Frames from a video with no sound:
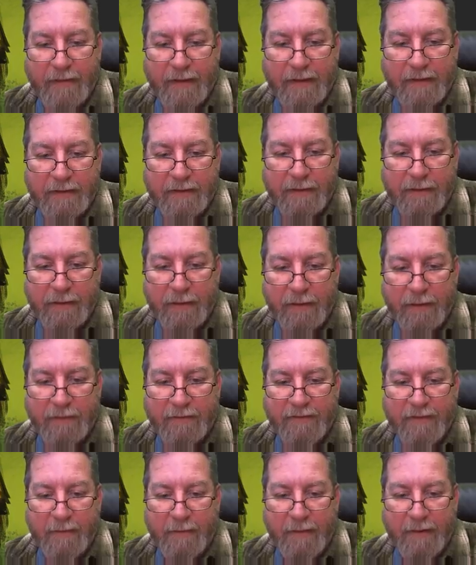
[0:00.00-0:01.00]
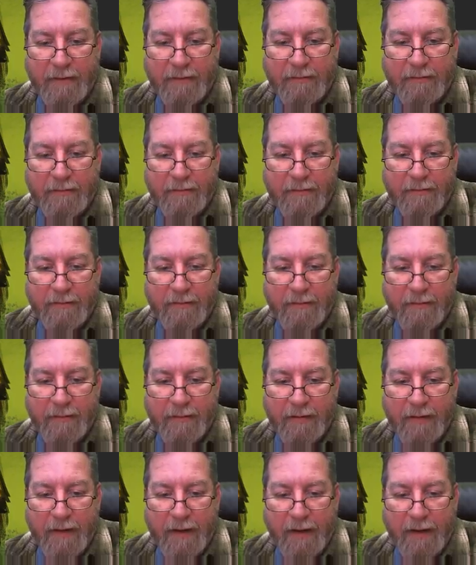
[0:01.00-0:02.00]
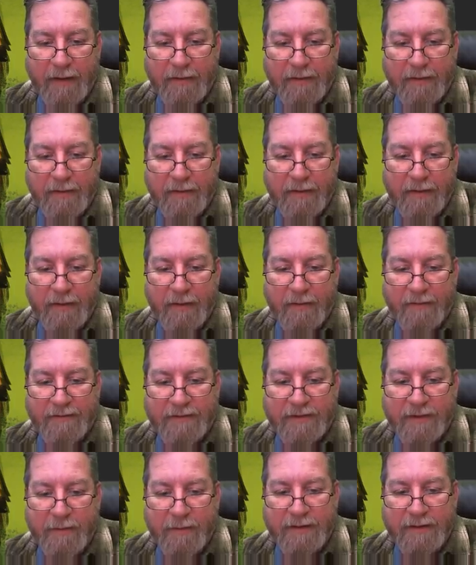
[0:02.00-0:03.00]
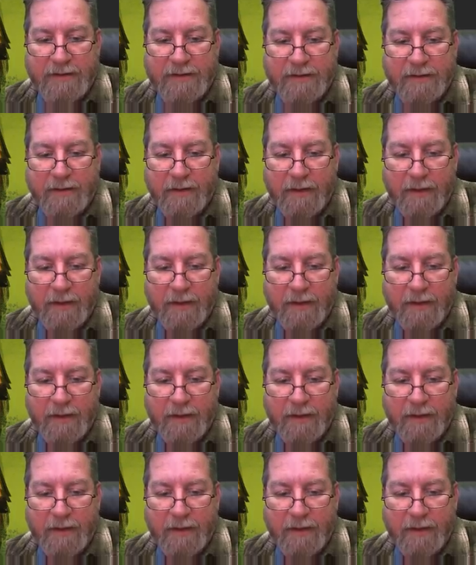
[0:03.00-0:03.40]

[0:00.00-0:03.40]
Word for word: you learn from it and you know if someone's